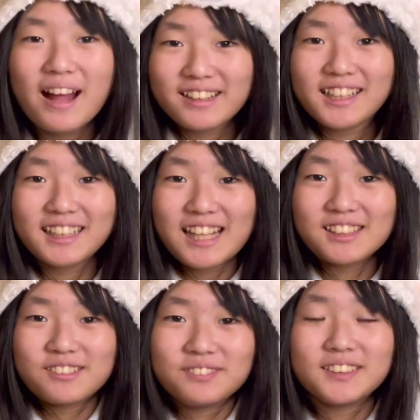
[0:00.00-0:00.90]
back to our
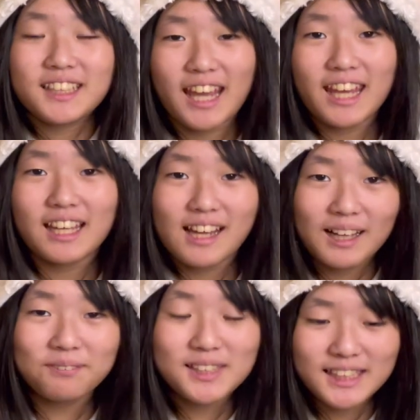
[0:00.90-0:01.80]
classroom. Today,
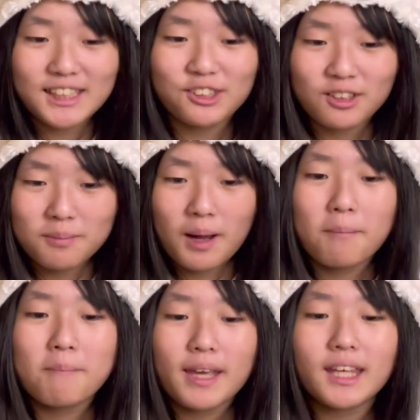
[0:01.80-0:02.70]
I'll be teaching you
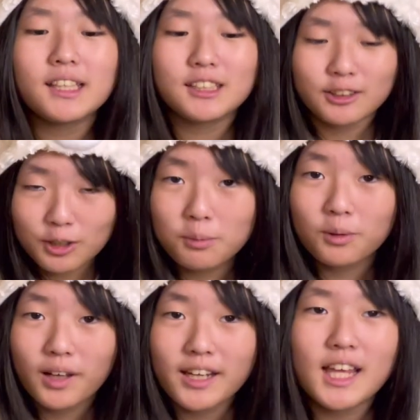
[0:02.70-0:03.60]
about making
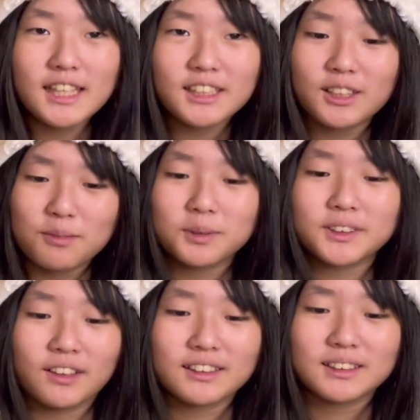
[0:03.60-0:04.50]
soluble and insoluble
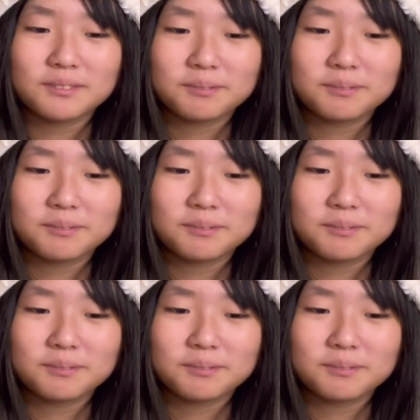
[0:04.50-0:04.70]
salts.